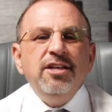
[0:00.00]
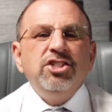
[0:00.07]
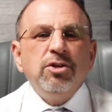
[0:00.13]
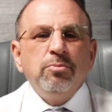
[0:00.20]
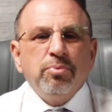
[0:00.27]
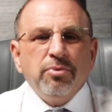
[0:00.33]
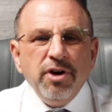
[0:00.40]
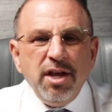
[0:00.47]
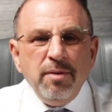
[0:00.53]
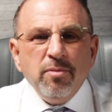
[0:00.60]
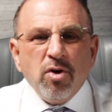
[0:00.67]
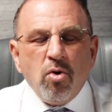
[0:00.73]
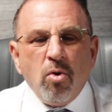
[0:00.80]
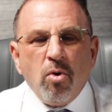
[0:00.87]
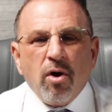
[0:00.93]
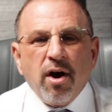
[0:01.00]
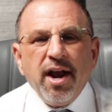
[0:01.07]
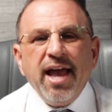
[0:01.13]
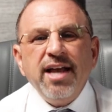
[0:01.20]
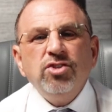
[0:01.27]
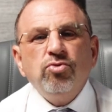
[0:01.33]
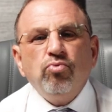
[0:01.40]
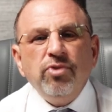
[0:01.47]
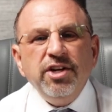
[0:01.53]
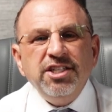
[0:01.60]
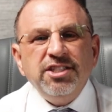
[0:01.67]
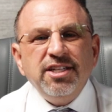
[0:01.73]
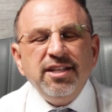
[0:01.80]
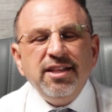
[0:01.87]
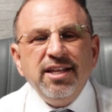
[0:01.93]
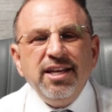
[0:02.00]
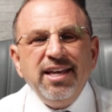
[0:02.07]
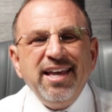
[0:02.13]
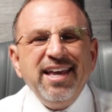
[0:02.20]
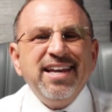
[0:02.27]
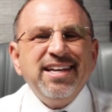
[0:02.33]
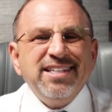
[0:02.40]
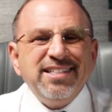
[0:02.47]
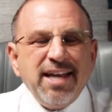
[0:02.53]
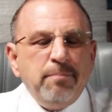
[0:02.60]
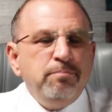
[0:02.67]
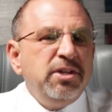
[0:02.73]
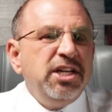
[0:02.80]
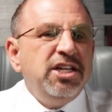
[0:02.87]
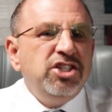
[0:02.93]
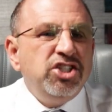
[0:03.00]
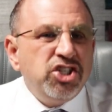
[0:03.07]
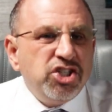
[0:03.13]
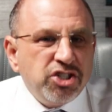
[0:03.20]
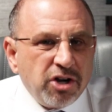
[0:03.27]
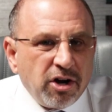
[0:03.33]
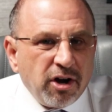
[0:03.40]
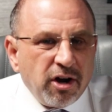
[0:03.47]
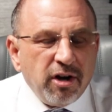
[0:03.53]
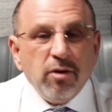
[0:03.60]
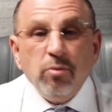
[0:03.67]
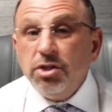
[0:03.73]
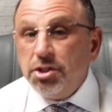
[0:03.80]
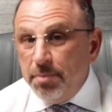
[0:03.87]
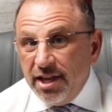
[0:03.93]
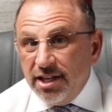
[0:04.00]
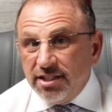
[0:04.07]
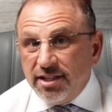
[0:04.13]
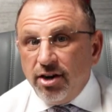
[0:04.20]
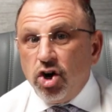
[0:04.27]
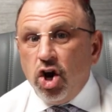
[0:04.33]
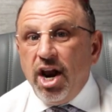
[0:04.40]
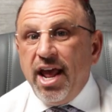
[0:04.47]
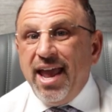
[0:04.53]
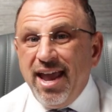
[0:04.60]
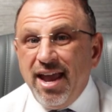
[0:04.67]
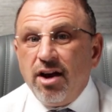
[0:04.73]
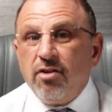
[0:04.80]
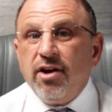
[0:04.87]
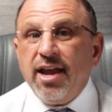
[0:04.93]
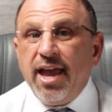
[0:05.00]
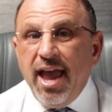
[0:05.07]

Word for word: the Supreme Court has recently accepted cert, which means they're going to hear a